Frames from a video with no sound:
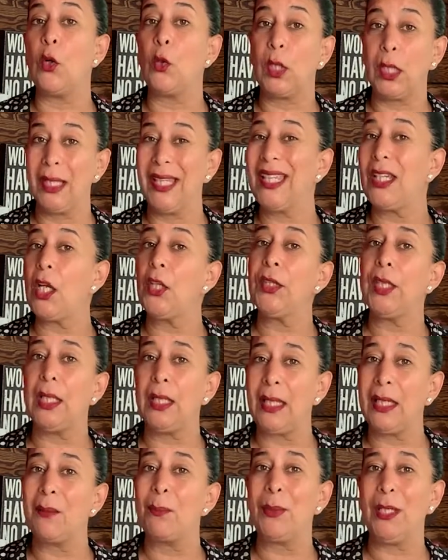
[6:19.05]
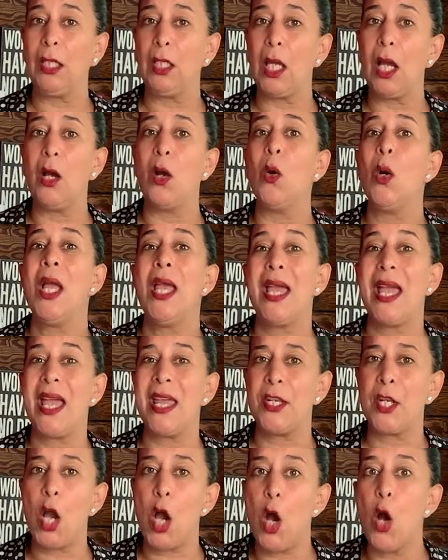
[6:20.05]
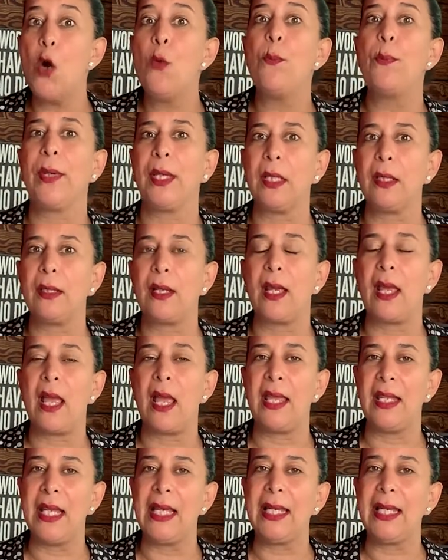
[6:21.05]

click on the link below and open an